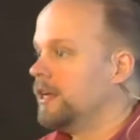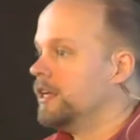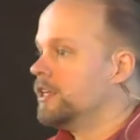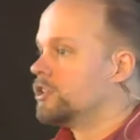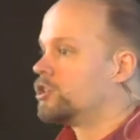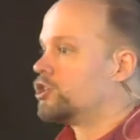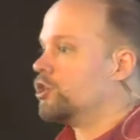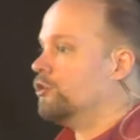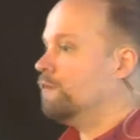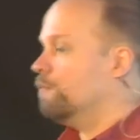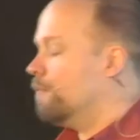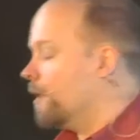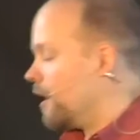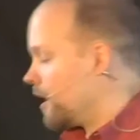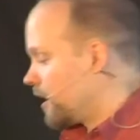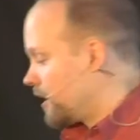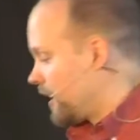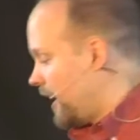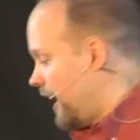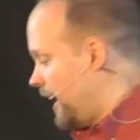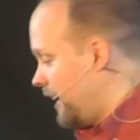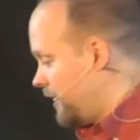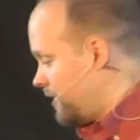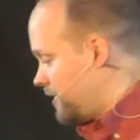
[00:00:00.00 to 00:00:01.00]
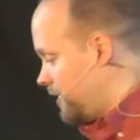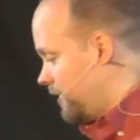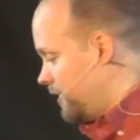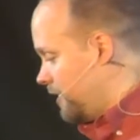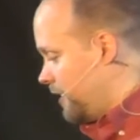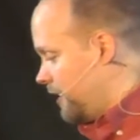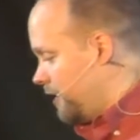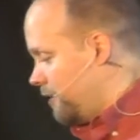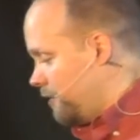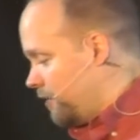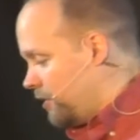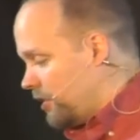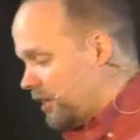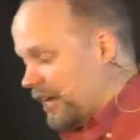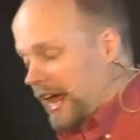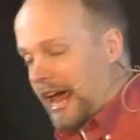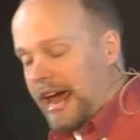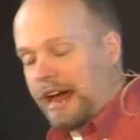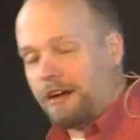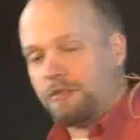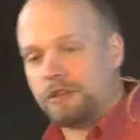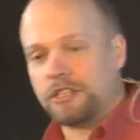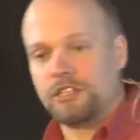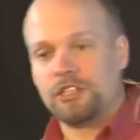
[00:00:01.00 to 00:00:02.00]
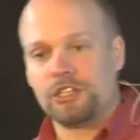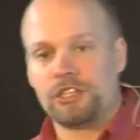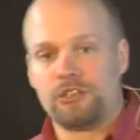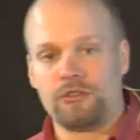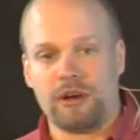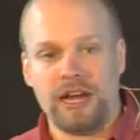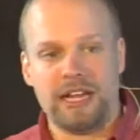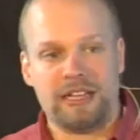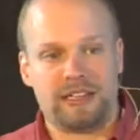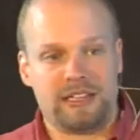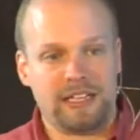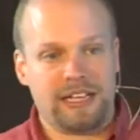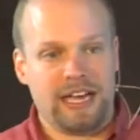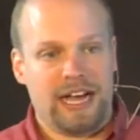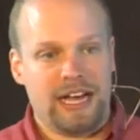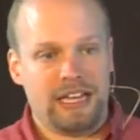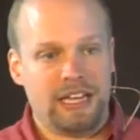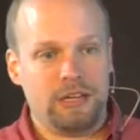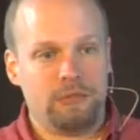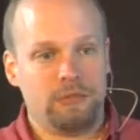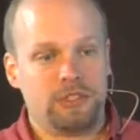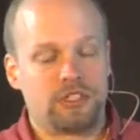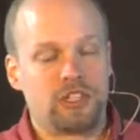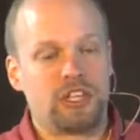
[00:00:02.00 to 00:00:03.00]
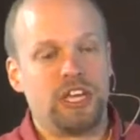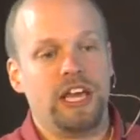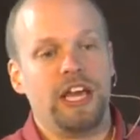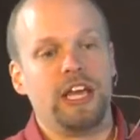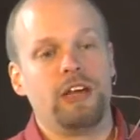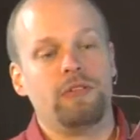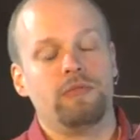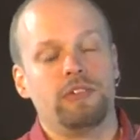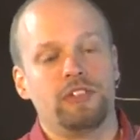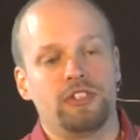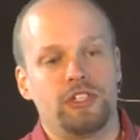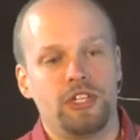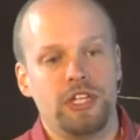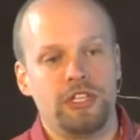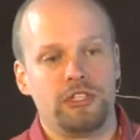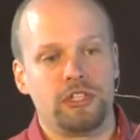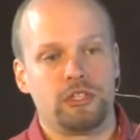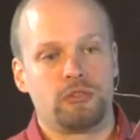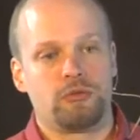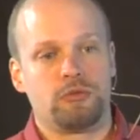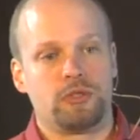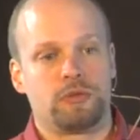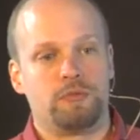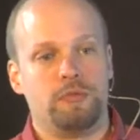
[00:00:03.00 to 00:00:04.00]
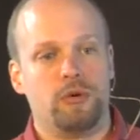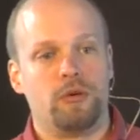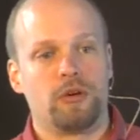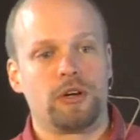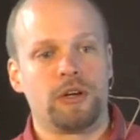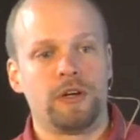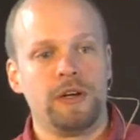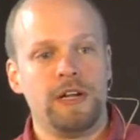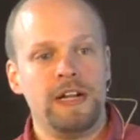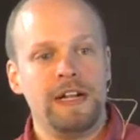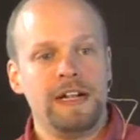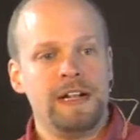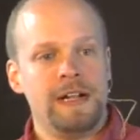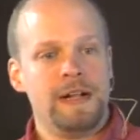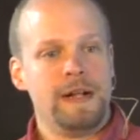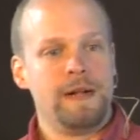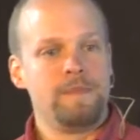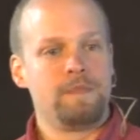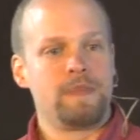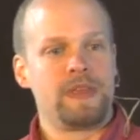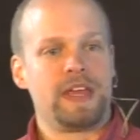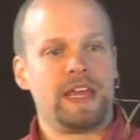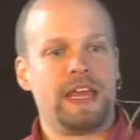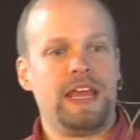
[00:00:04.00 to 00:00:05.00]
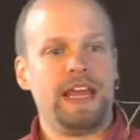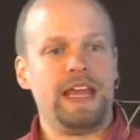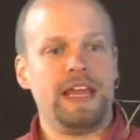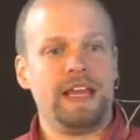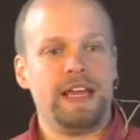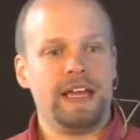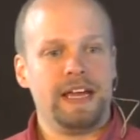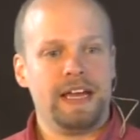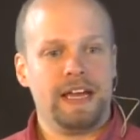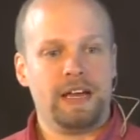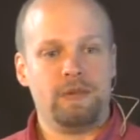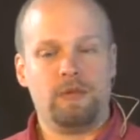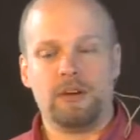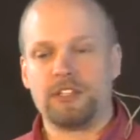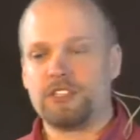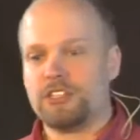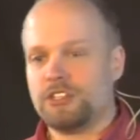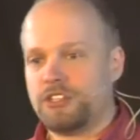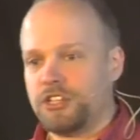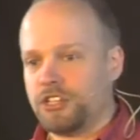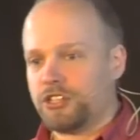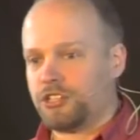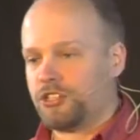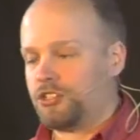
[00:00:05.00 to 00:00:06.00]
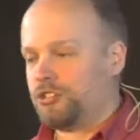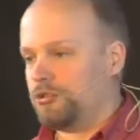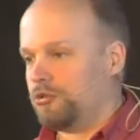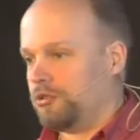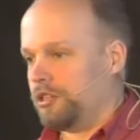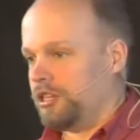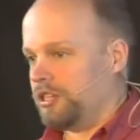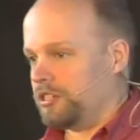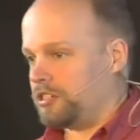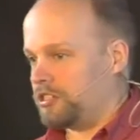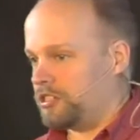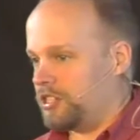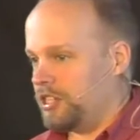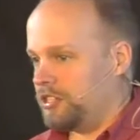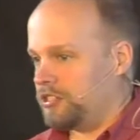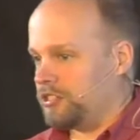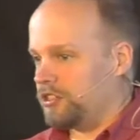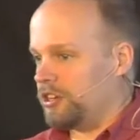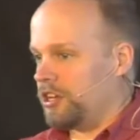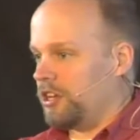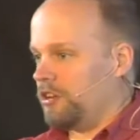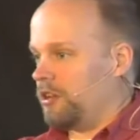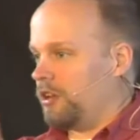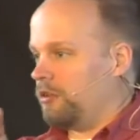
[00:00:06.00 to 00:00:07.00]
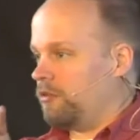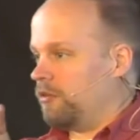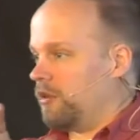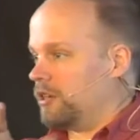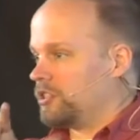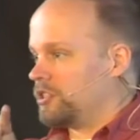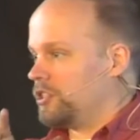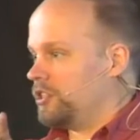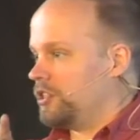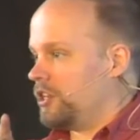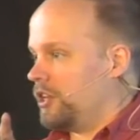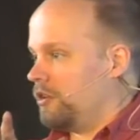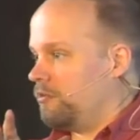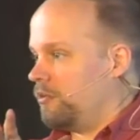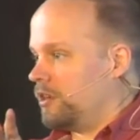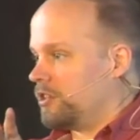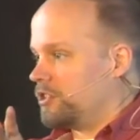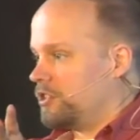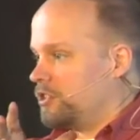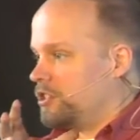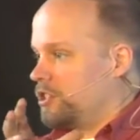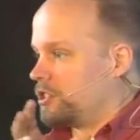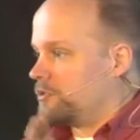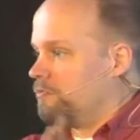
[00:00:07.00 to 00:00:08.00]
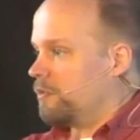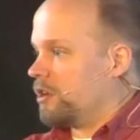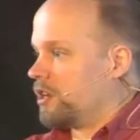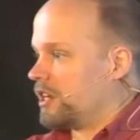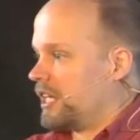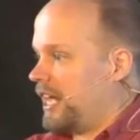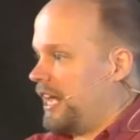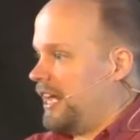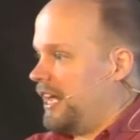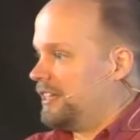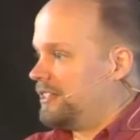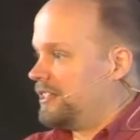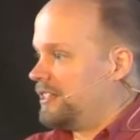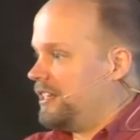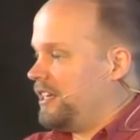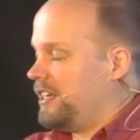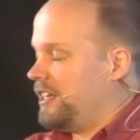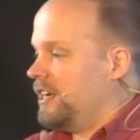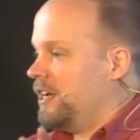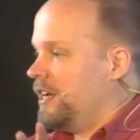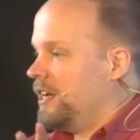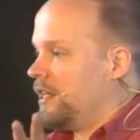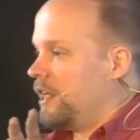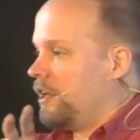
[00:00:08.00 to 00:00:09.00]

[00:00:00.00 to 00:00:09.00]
So Herod the Great, the guy that was king when Jesus was born, it wasn't just Julius Caesar, it wasn't just Mark Antony,